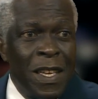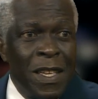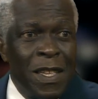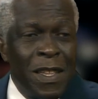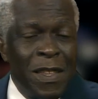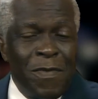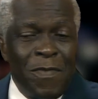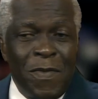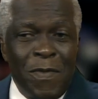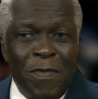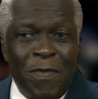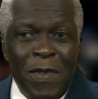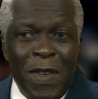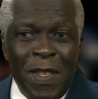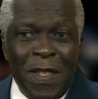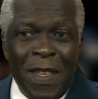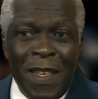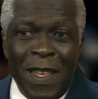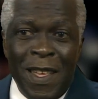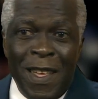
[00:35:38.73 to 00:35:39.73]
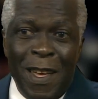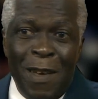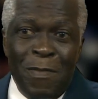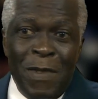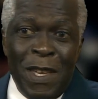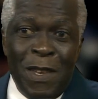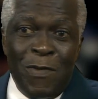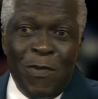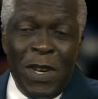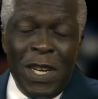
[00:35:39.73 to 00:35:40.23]
Uh, I
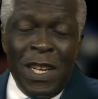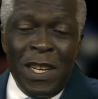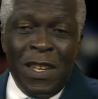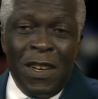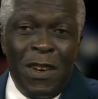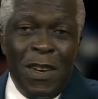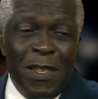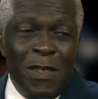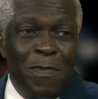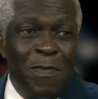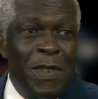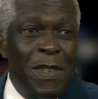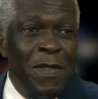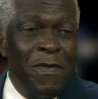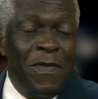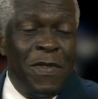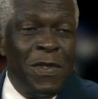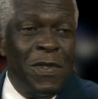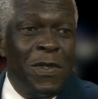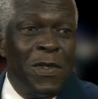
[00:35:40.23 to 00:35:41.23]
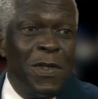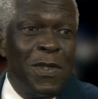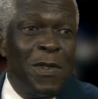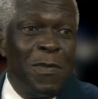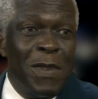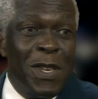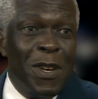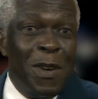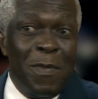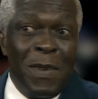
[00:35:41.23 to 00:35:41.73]
mean, what it cost me for her to
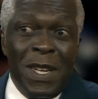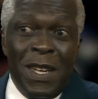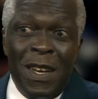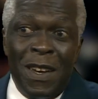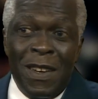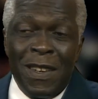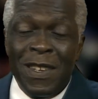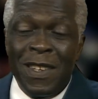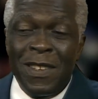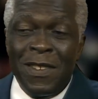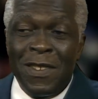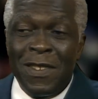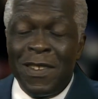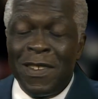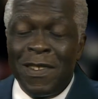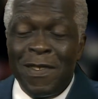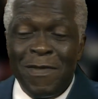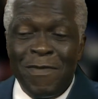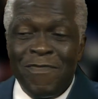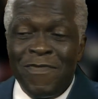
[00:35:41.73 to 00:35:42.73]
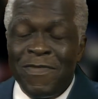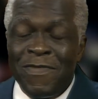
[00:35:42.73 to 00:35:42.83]
become a doctor,